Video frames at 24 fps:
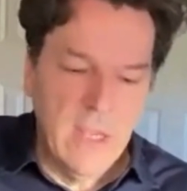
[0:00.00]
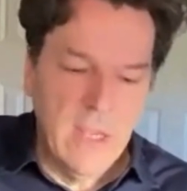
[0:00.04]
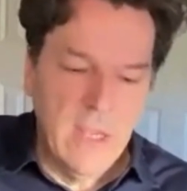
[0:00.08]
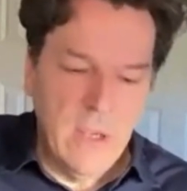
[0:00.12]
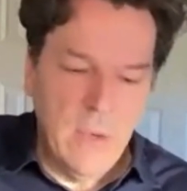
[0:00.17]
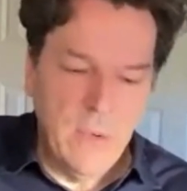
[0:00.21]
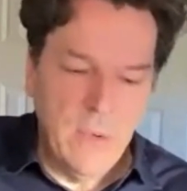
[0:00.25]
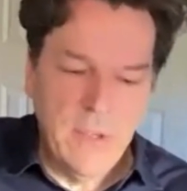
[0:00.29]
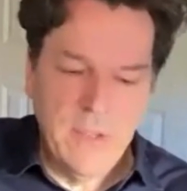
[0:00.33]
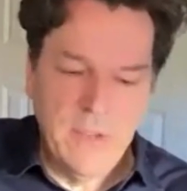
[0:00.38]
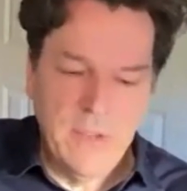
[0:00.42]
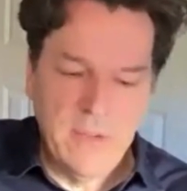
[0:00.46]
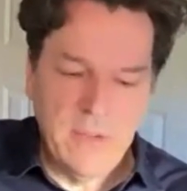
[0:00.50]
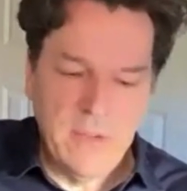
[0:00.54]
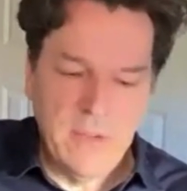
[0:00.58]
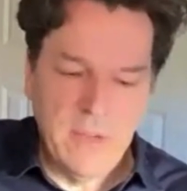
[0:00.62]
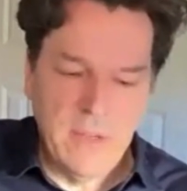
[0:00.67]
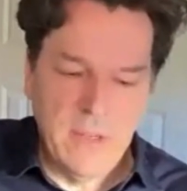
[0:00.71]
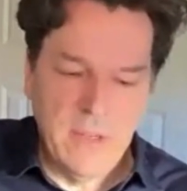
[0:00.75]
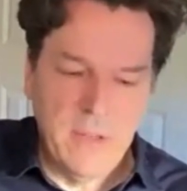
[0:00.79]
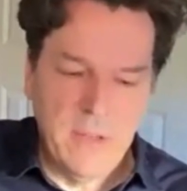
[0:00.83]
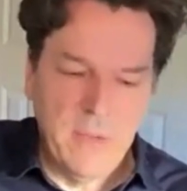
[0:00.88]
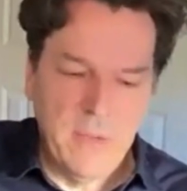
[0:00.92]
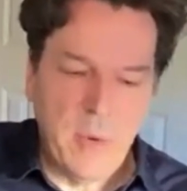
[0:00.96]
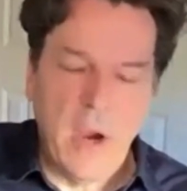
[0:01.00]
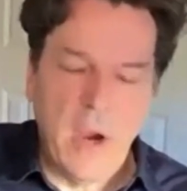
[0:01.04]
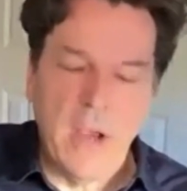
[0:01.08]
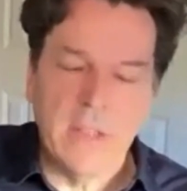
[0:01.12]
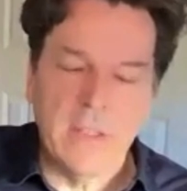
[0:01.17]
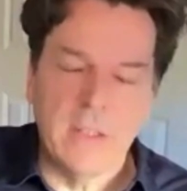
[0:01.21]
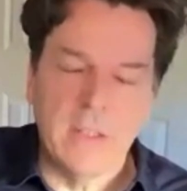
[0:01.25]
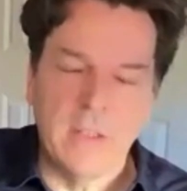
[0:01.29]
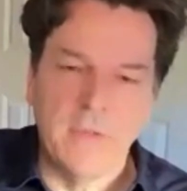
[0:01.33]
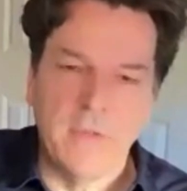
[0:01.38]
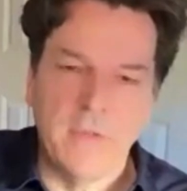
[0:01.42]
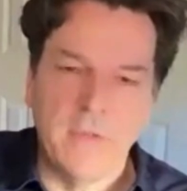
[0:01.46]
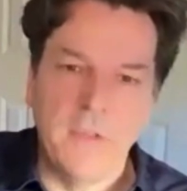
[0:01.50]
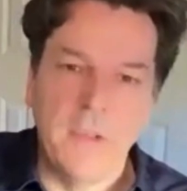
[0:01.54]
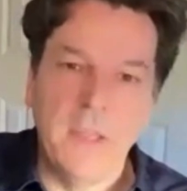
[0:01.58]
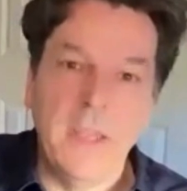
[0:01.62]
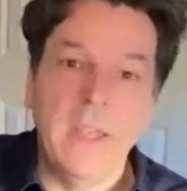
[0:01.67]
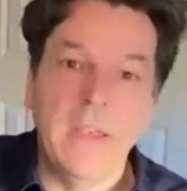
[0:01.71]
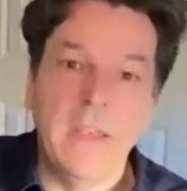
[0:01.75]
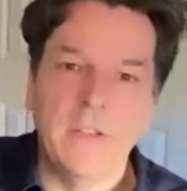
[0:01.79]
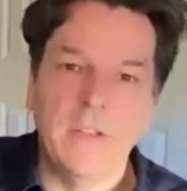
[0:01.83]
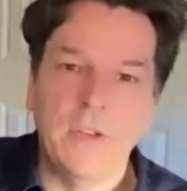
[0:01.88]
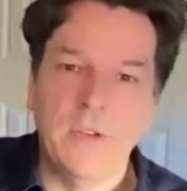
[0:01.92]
who is in the process of fleeing a